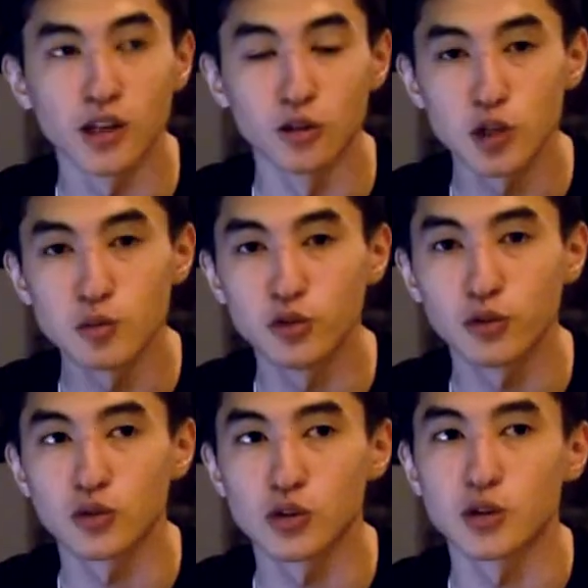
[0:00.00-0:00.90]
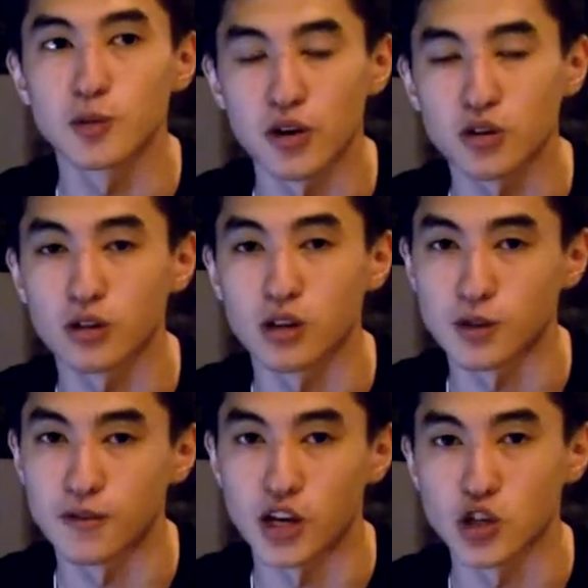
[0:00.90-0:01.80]
Now let's move to the spectral
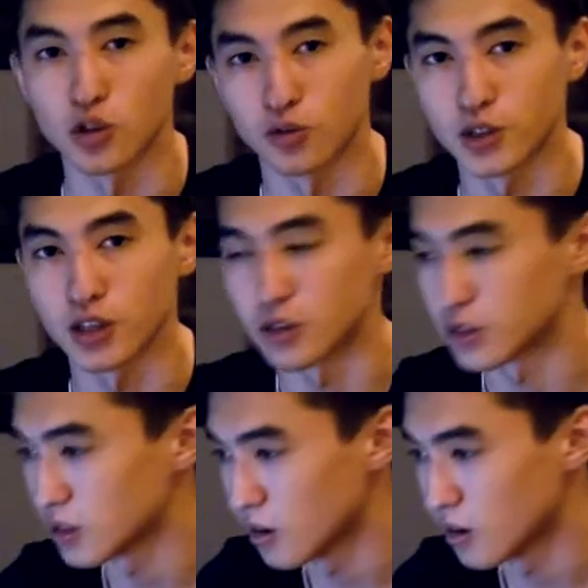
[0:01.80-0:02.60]
classification of stars.